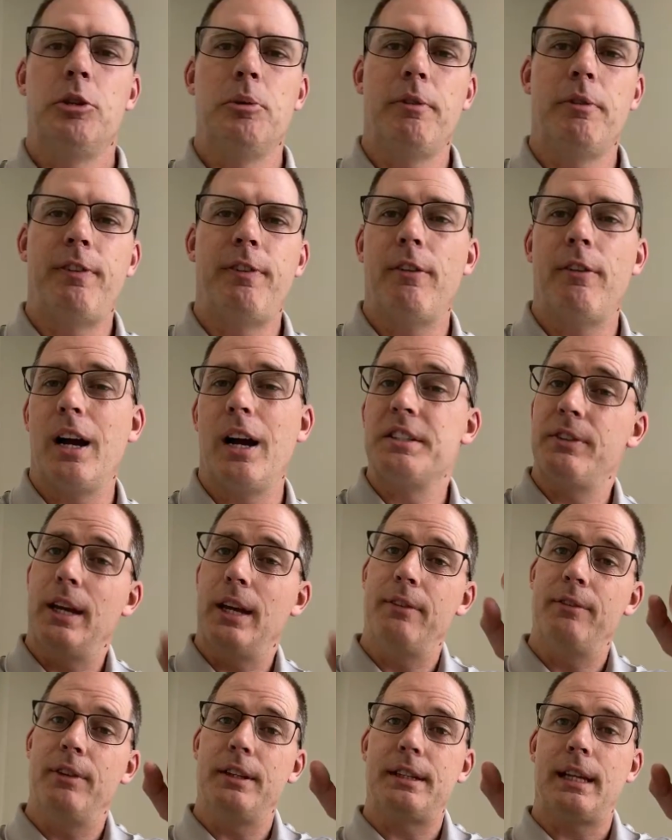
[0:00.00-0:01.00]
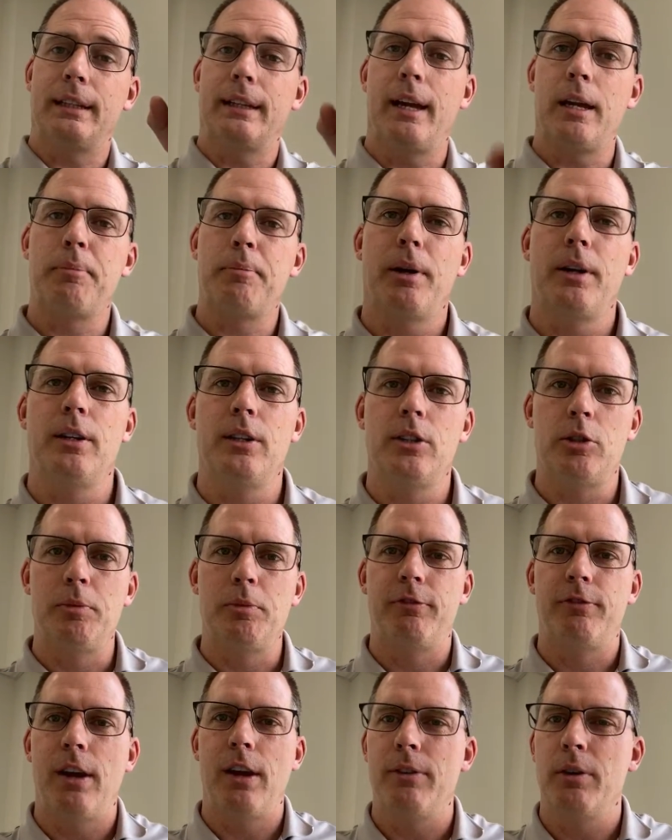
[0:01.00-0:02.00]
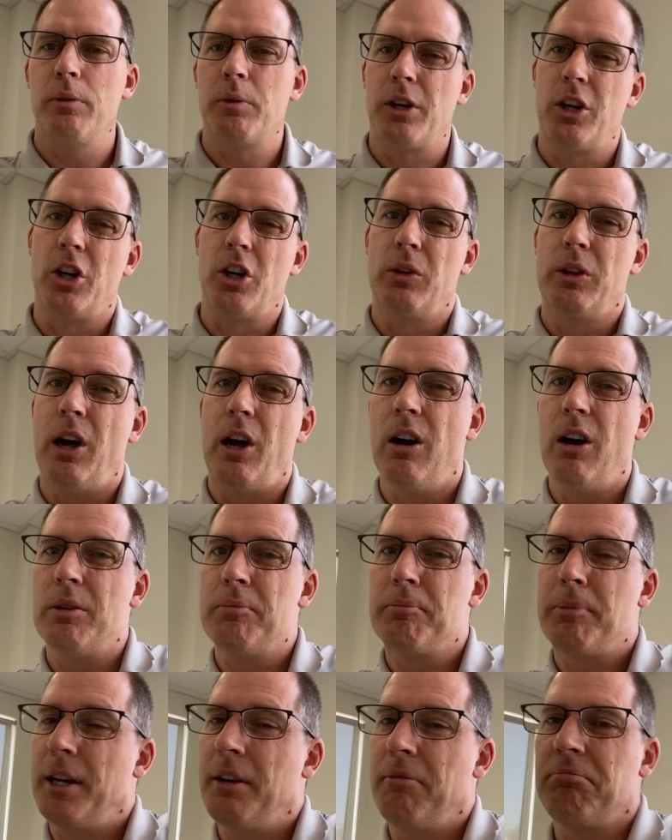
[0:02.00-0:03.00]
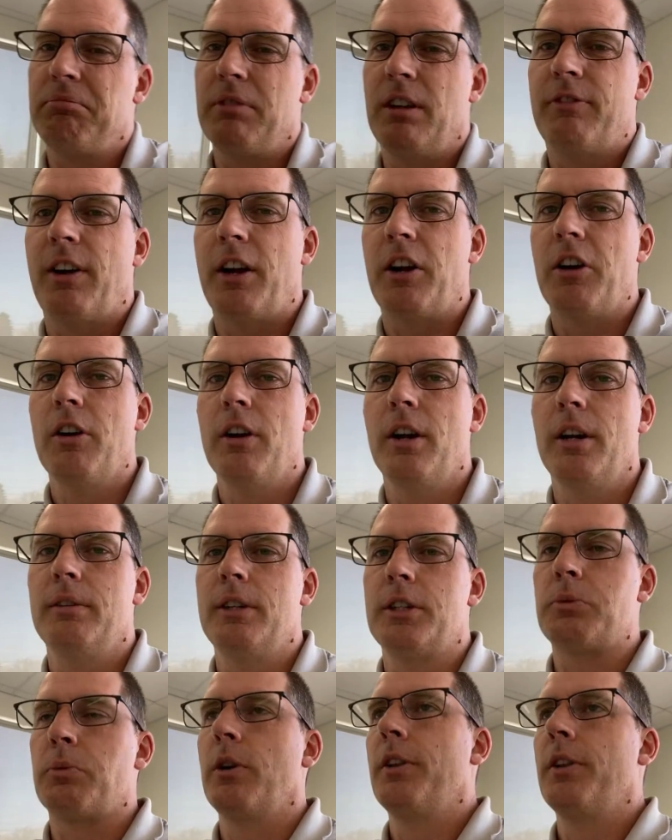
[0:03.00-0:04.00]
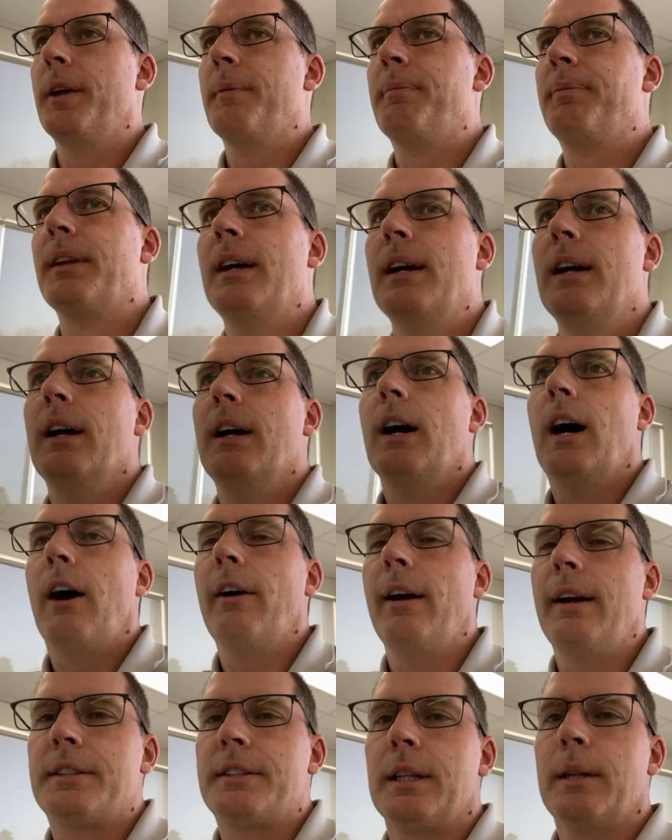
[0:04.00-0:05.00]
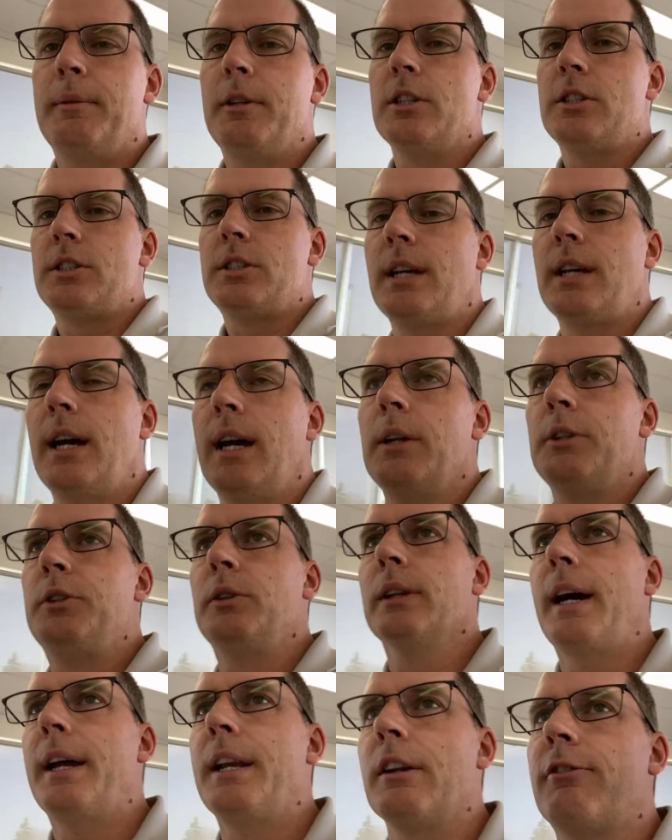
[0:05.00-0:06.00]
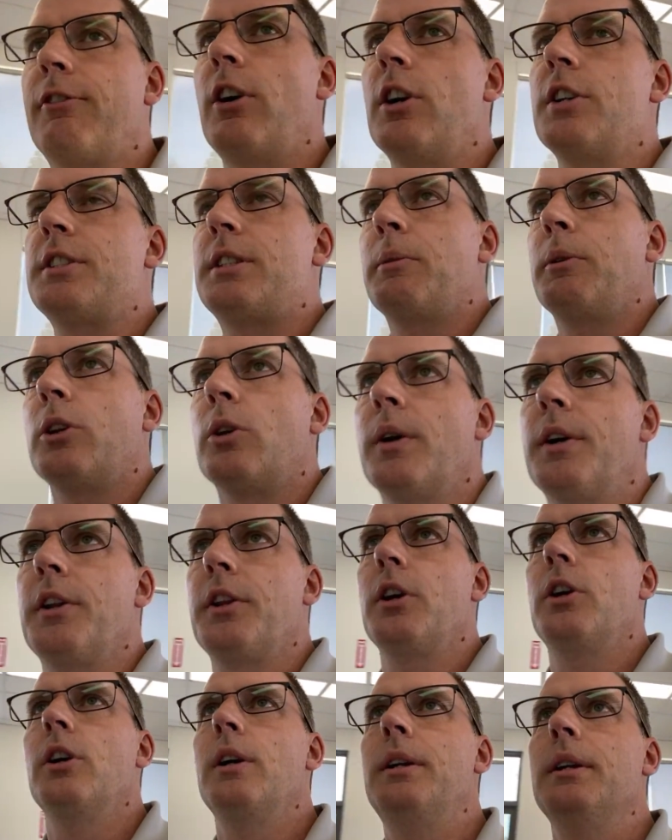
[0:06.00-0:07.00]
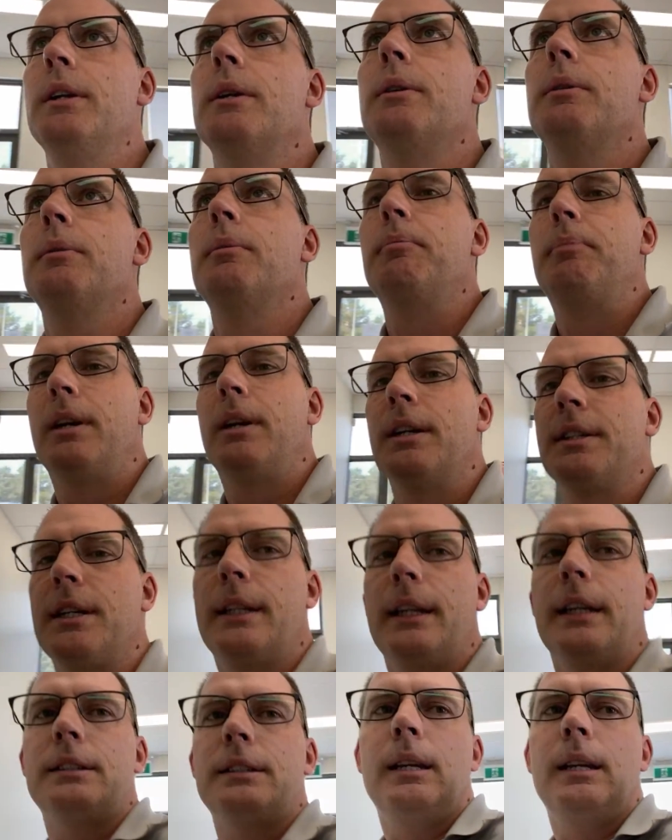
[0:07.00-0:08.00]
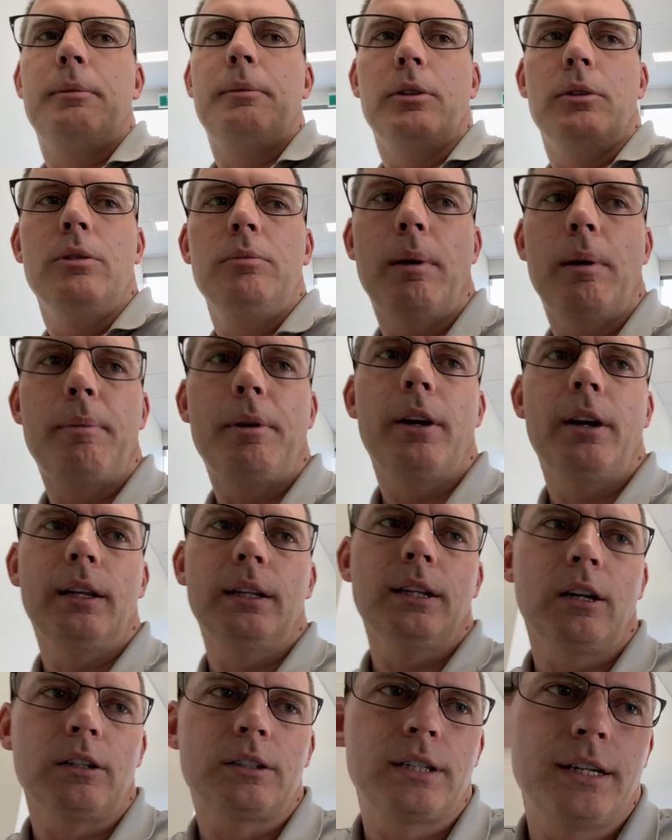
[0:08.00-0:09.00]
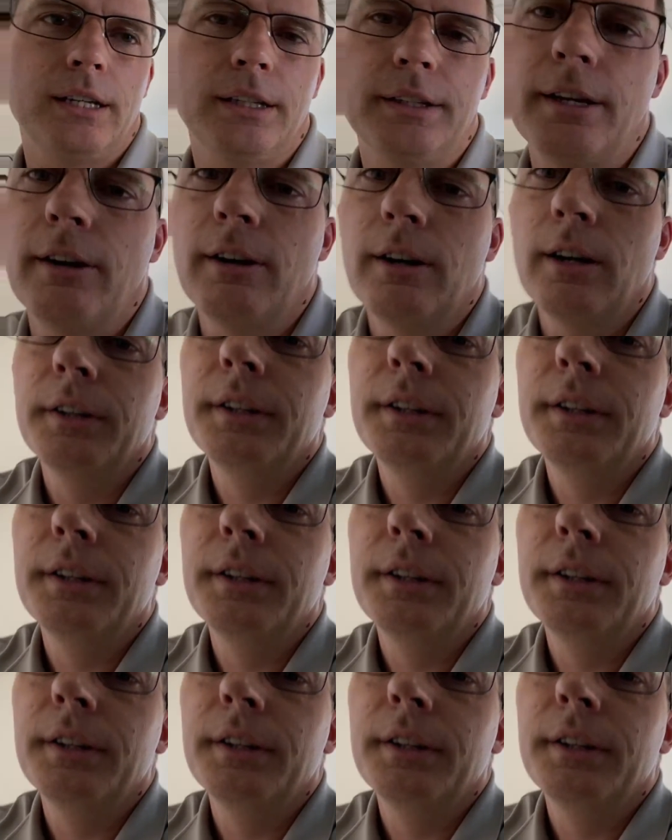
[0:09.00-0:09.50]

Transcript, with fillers: me a favor, guys, if you haven't hit that like button, do me a favor, we're gonna go long, but if I earn it, it's worth it. All right, so let me just do lighting first, then we'll go under the hood because I like to keep the, I better not lock Teddy in there or I'll